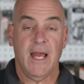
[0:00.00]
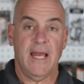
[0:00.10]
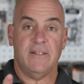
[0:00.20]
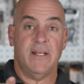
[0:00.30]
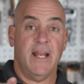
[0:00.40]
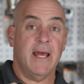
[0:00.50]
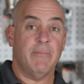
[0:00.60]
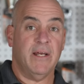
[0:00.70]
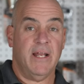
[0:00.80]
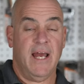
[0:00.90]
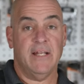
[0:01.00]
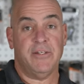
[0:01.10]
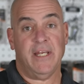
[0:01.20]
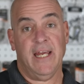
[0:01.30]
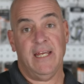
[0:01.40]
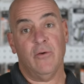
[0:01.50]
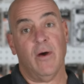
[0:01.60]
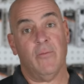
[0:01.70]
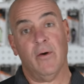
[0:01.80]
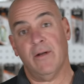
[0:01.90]
Hey, today I'm gonna educate you
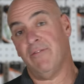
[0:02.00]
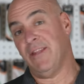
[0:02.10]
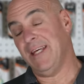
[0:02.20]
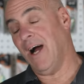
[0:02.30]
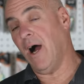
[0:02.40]
on one of the